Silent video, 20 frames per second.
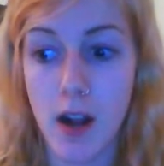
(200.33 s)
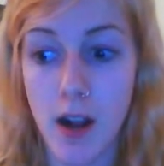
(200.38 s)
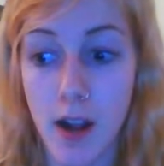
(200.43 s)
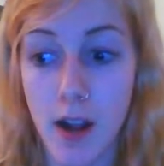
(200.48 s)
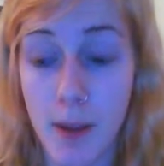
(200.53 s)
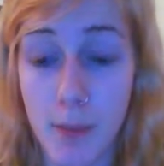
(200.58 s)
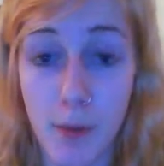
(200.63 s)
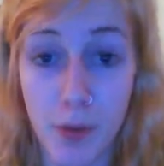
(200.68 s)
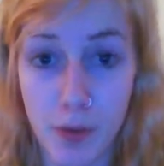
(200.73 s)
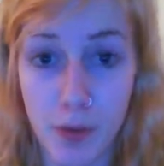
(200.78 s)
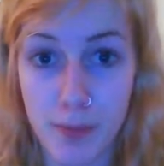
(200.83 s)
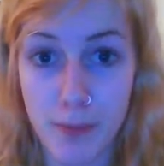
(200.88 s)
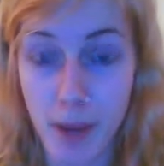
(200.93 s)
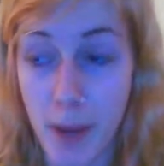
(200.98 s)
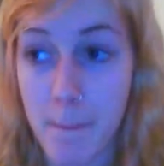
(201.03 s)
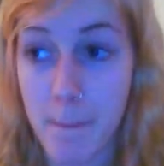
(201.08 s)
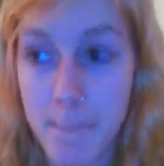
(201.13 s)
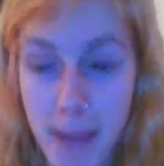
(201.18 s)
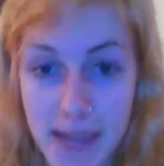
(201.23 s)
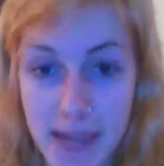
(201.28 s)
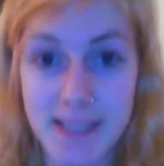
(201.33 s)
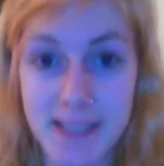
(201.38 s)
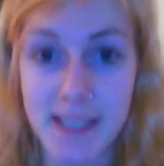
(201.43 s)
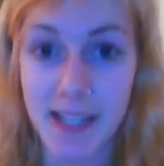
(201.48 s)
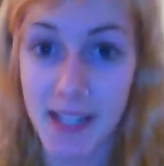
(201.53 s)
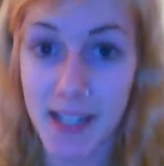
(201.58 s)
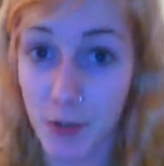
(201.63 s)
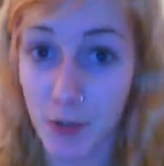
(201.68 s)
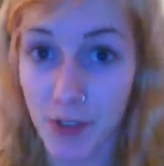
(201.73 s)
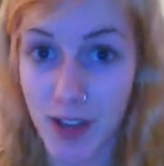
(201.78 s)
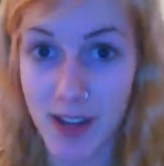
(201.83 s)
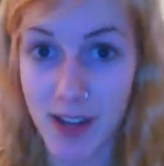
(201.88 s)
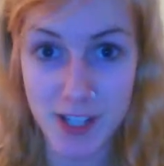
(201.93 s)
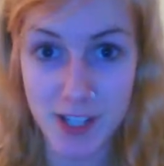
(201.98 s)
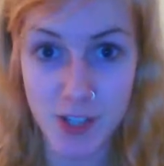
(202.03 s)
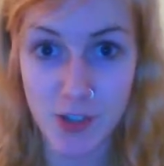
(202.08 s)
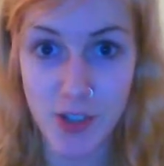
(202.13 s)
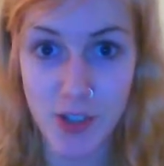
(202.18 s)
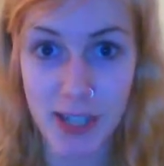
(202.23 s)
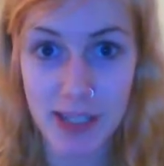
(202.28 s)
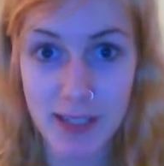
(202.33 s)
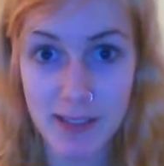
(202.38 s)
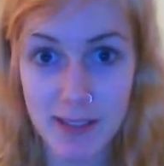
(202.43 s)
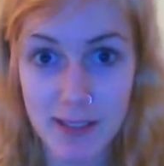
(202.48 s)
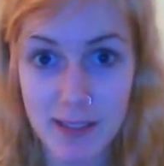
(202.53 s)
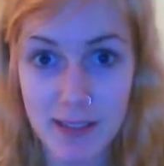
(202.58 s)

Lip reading: I'm basically on the high street.